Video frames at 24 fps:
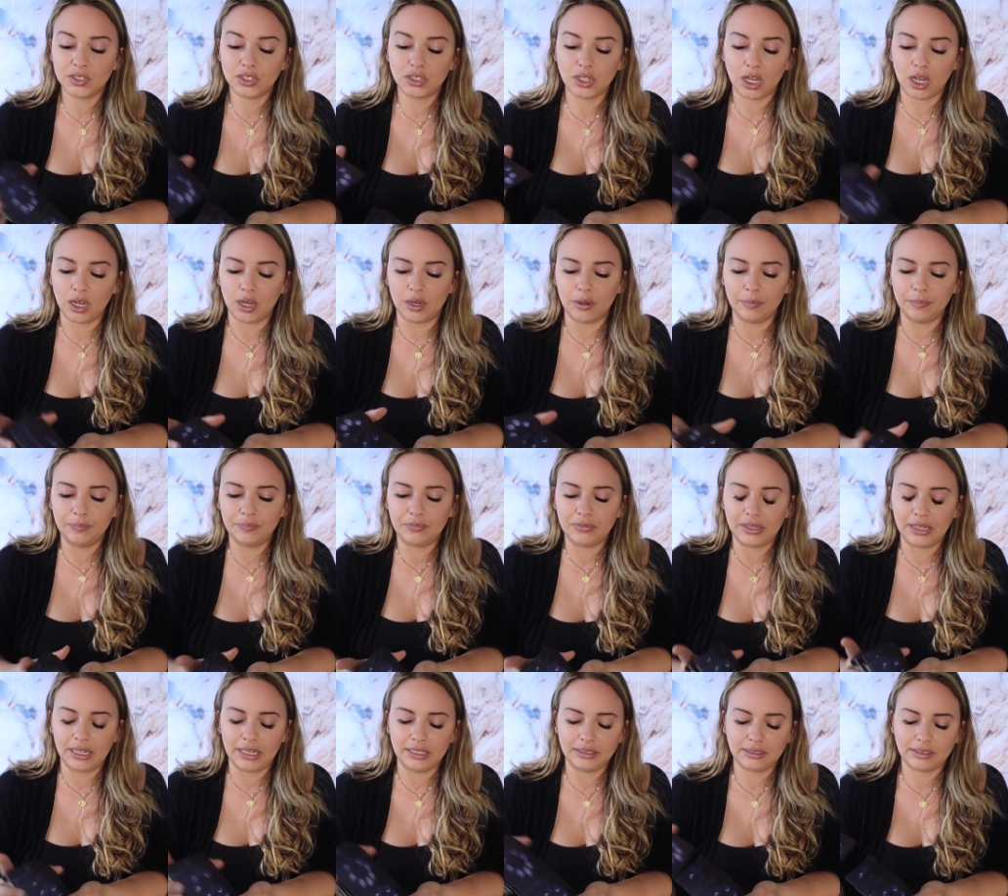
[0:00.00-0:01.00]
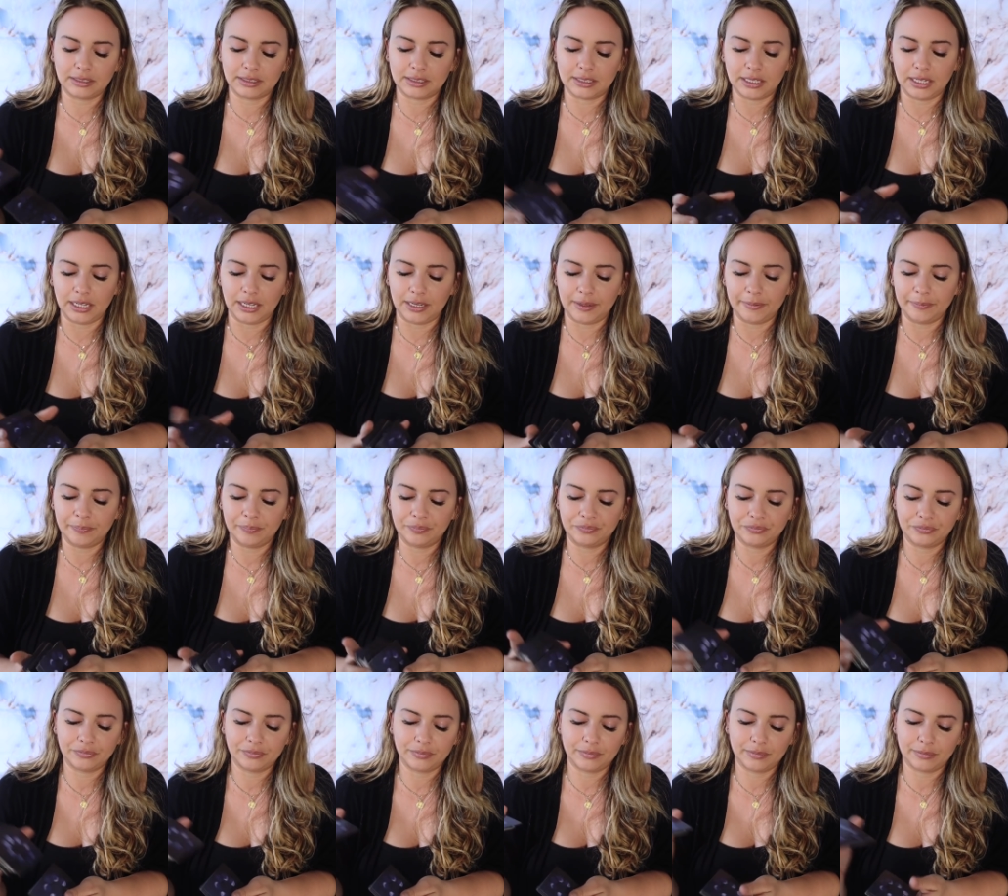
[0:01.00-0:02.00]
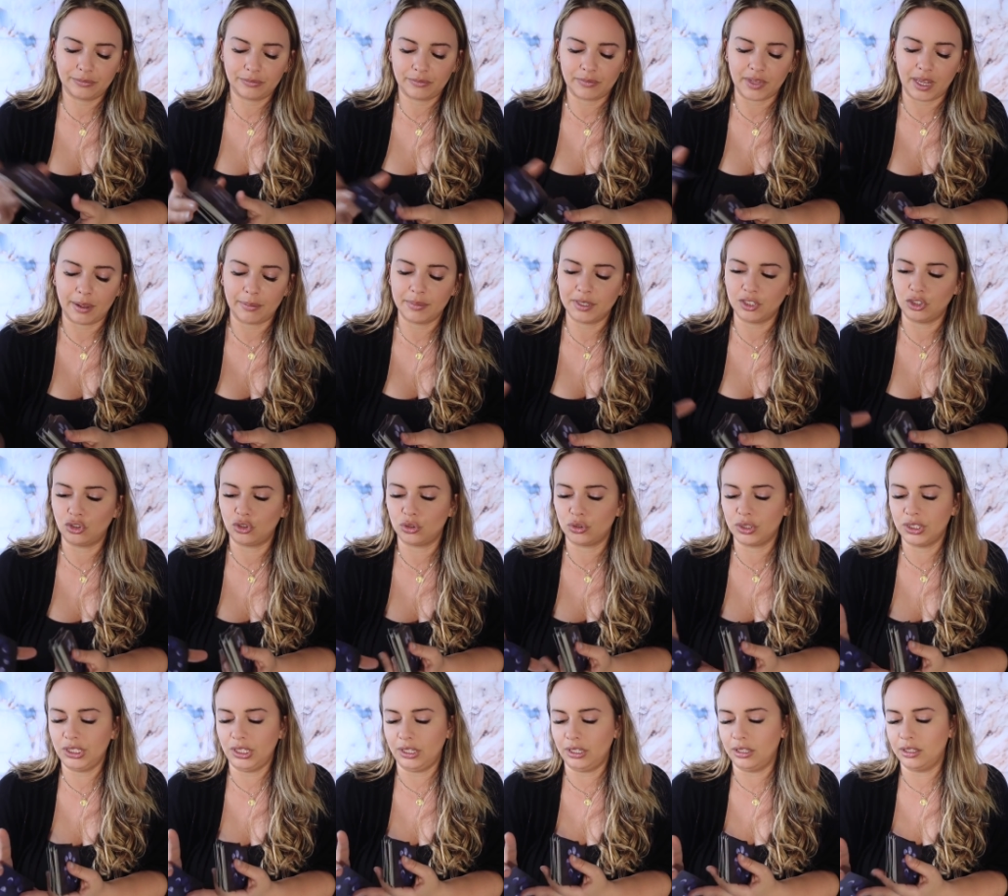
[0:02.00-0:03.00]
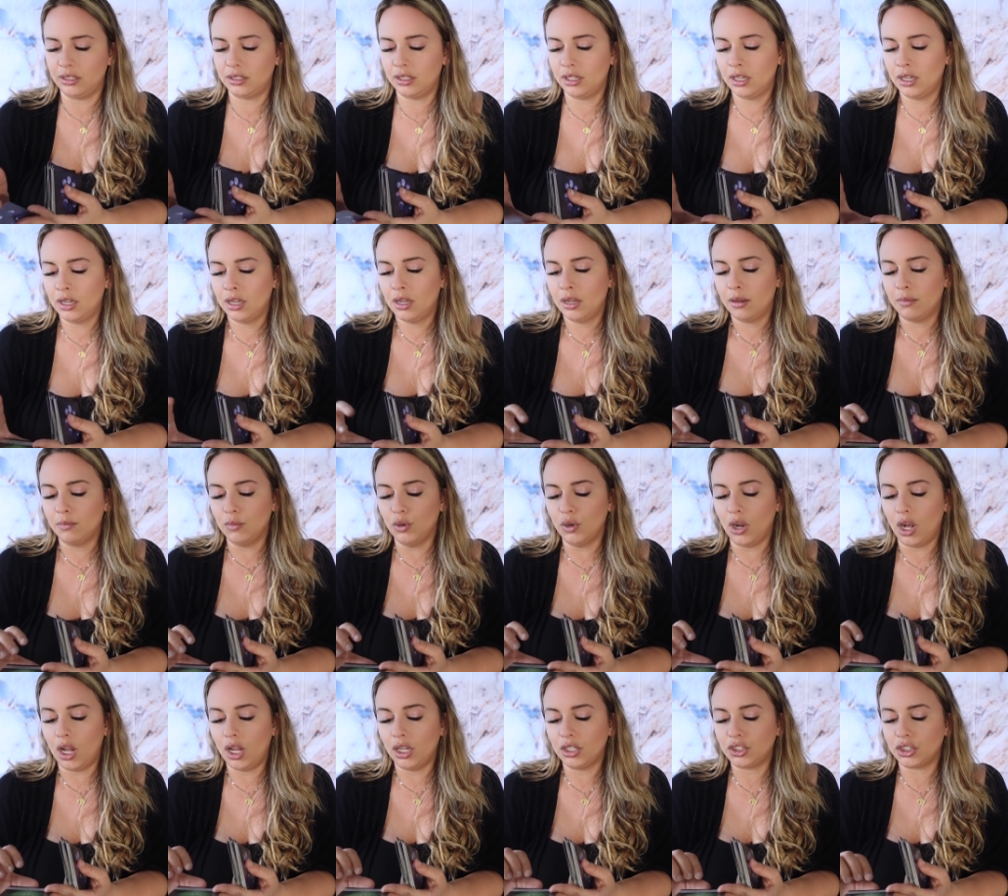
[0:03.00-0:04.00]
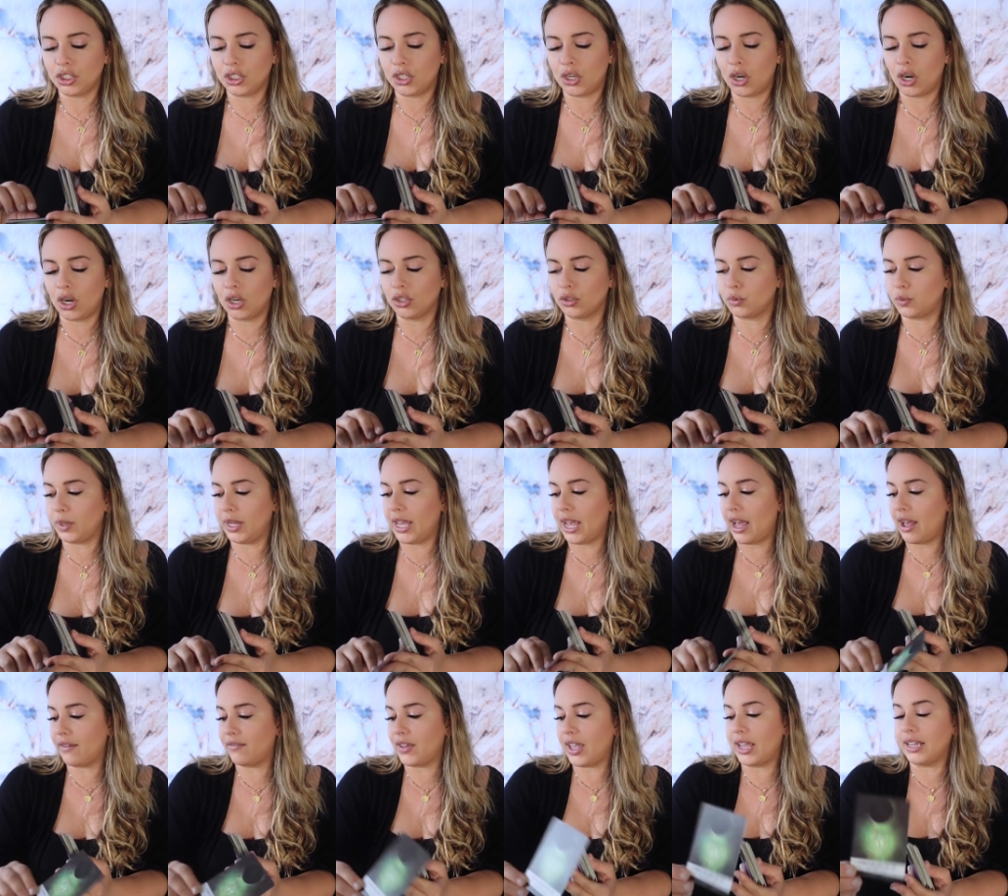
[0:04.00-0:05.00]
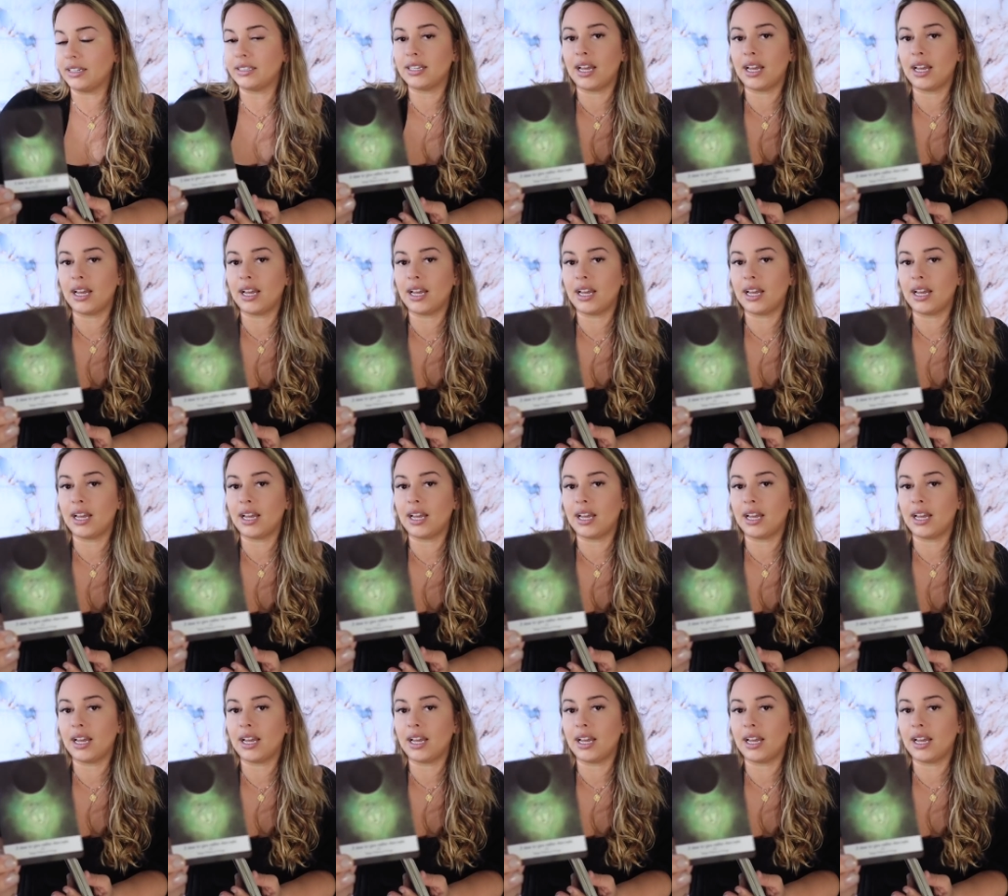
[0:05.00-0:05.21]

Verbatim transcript: So let's see. I'm intrigued. Moonology cards. We have a